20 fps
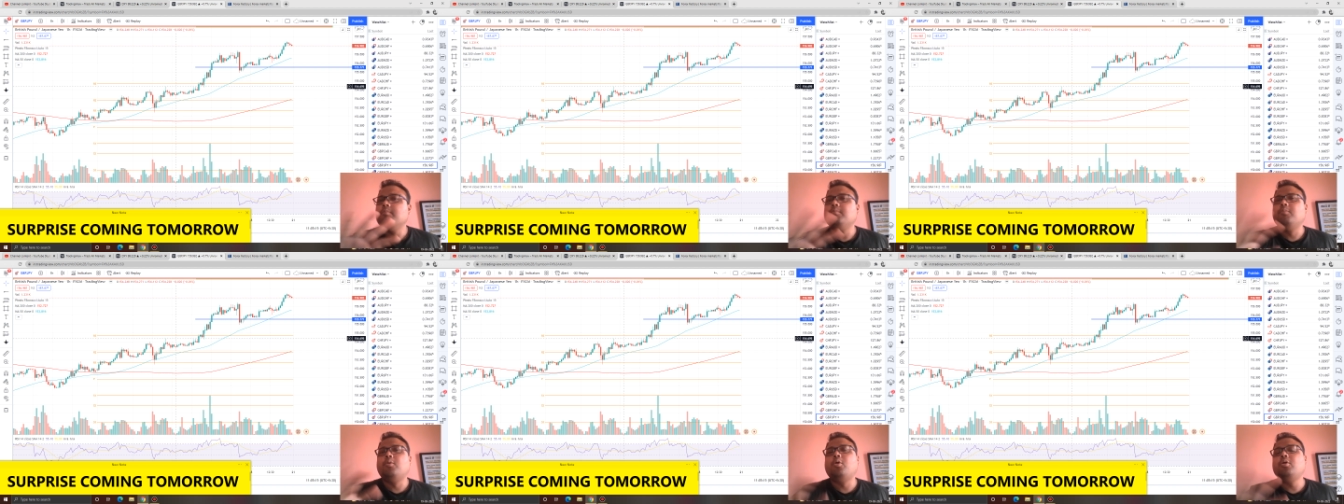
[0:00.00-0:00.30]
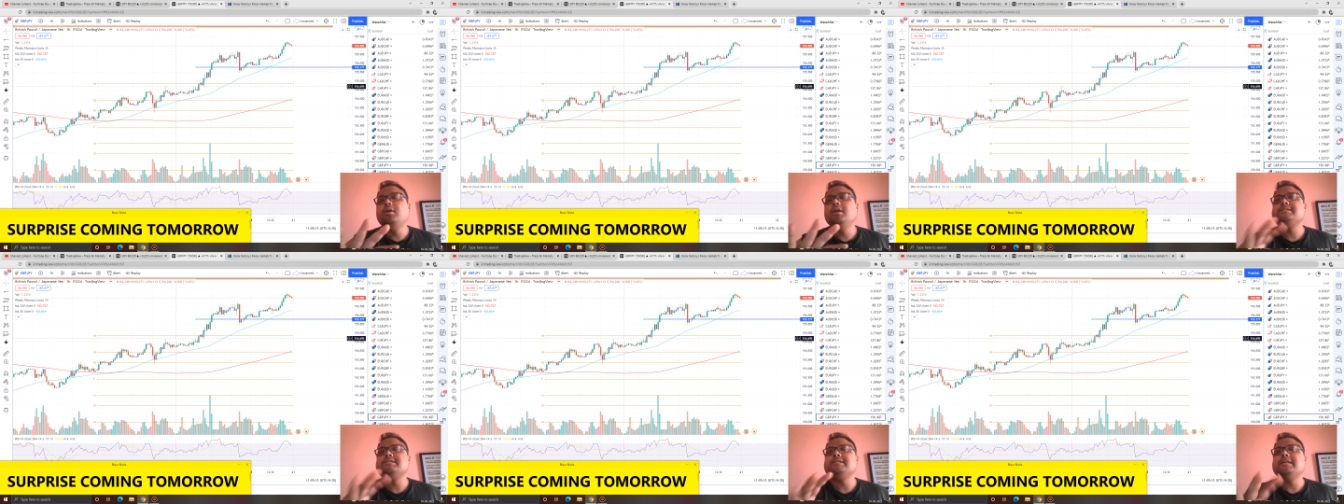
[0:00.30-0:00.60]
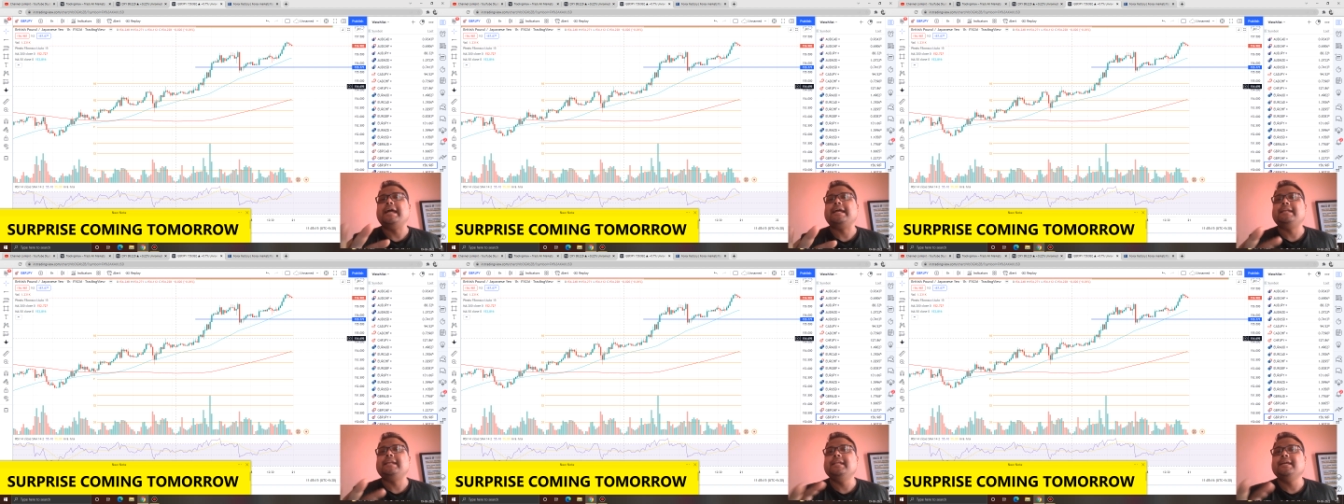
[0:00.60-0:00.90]
more or
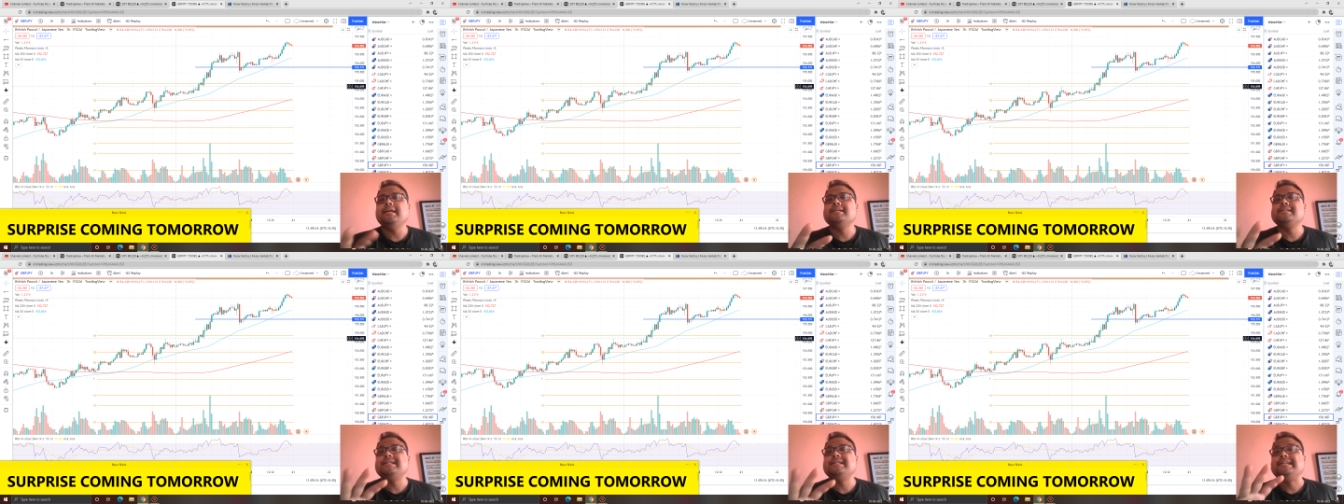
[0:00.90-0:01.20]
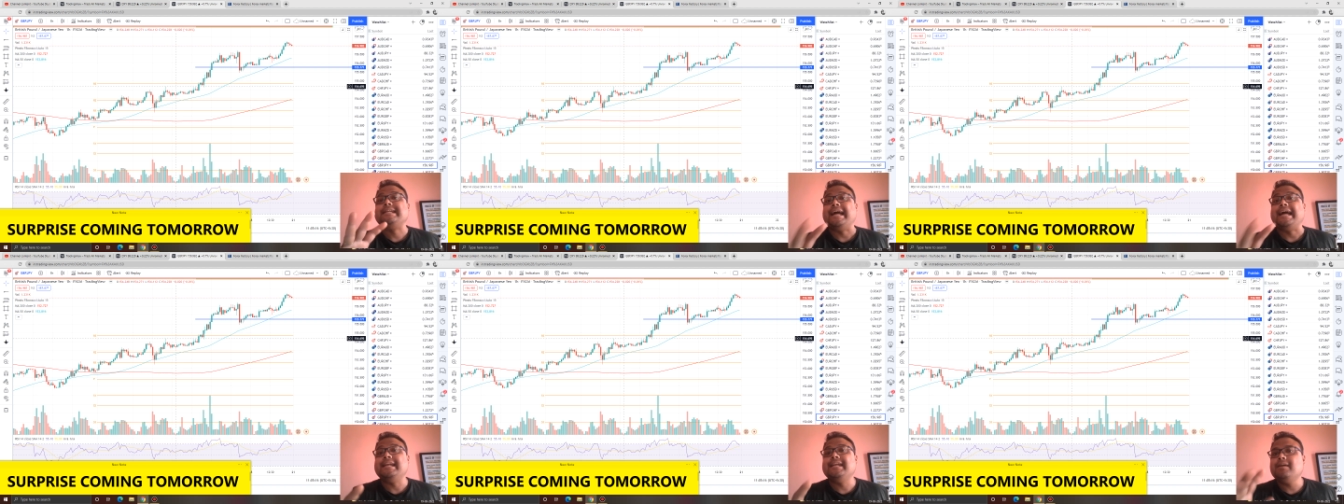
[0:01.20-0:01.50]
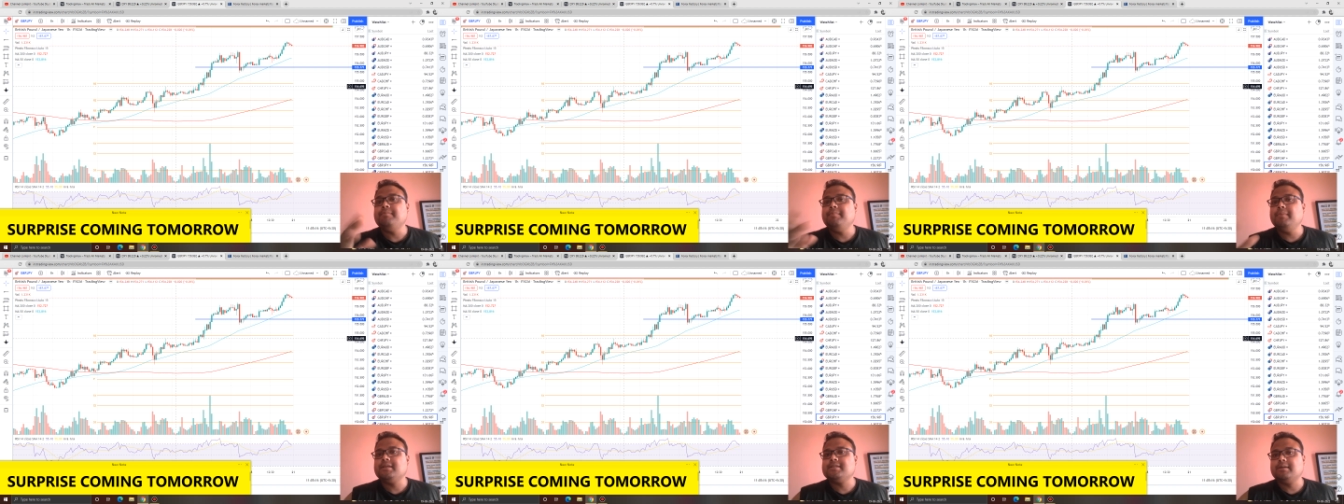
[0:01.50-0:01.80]
less acting as a
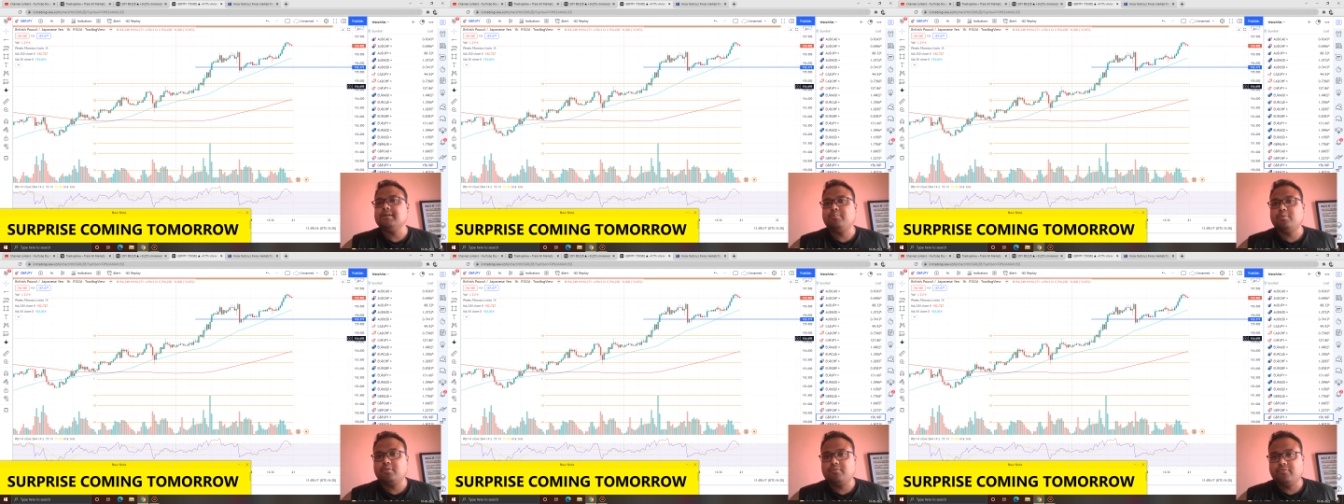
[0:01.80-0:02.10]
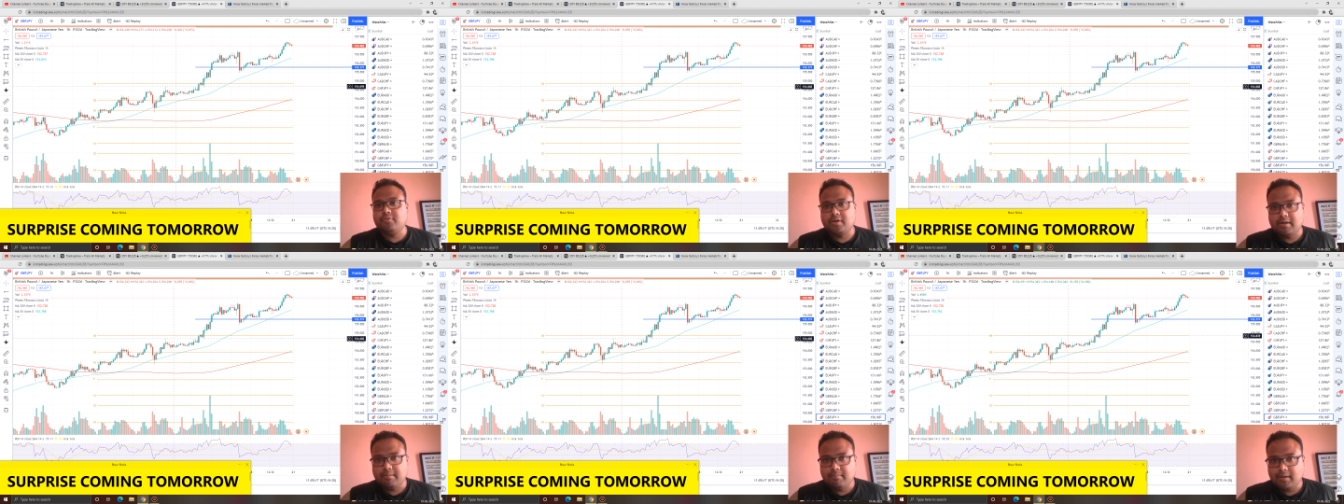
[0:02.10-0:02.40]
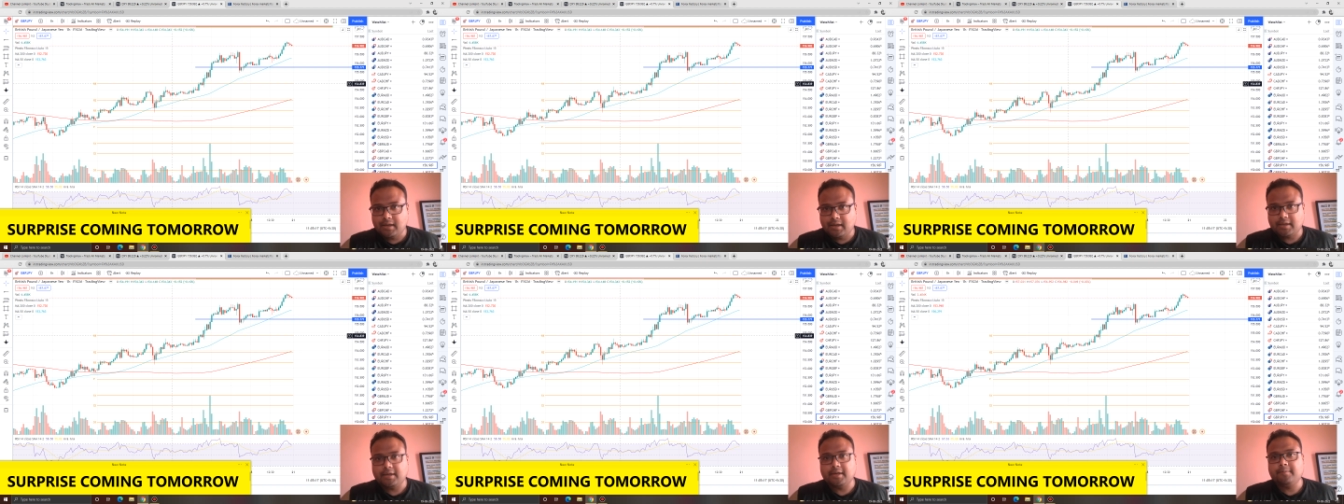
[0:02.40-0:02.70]
dynamic support for the
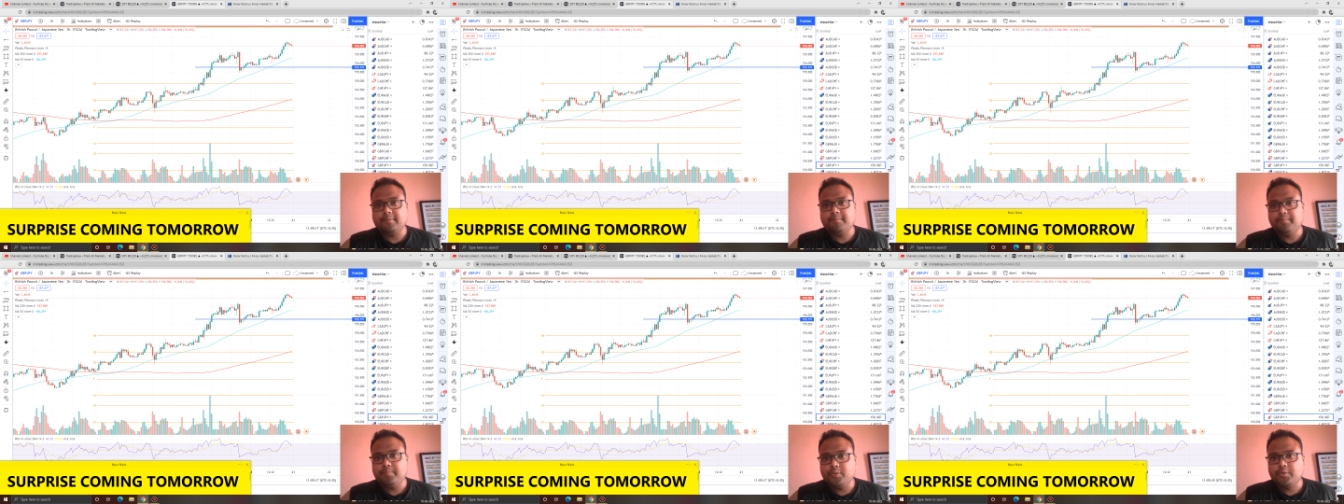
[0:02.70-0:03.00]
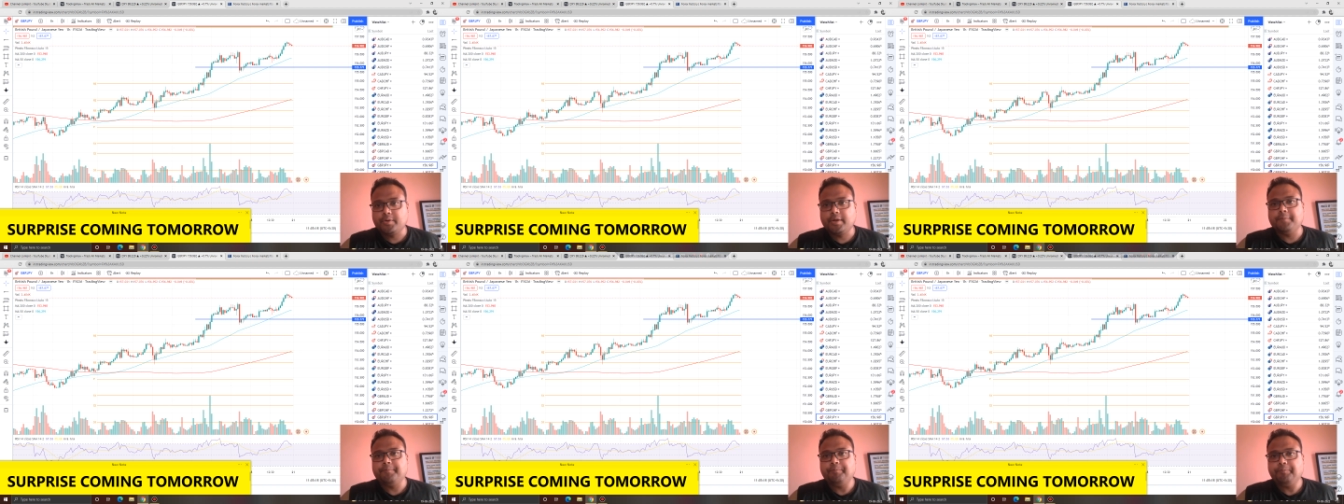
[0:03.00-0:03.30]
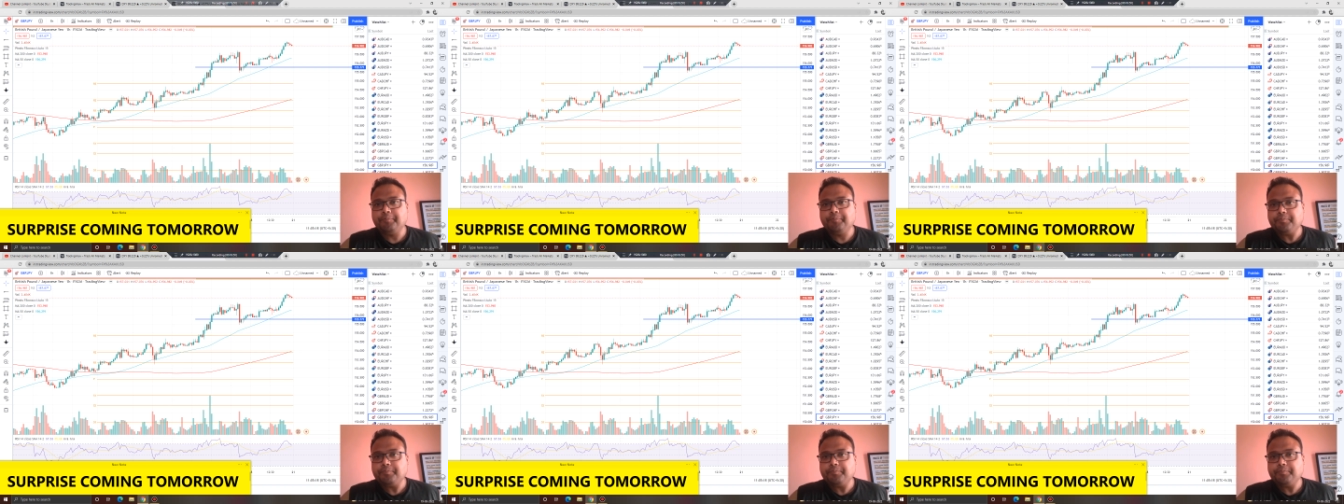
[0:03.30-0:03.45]
market. Okay,